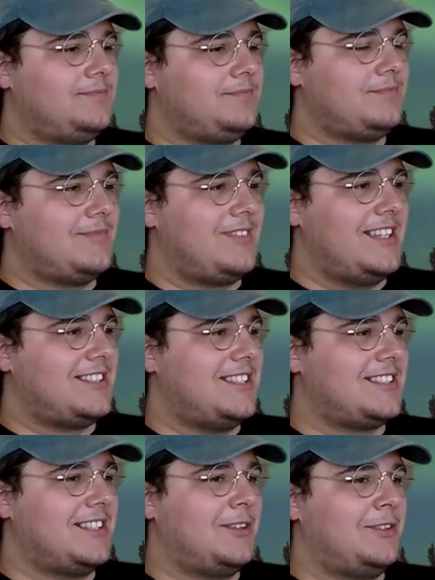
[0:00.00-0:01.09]

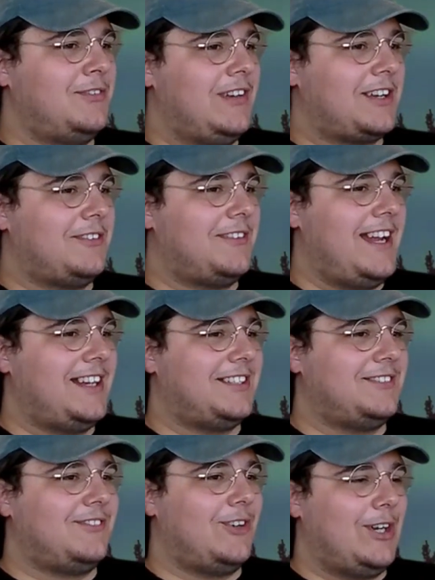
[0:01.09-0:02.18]
Fuck around
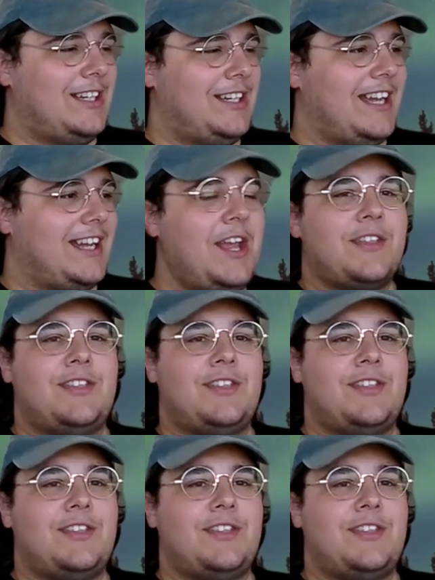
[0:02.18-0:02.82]
and find out.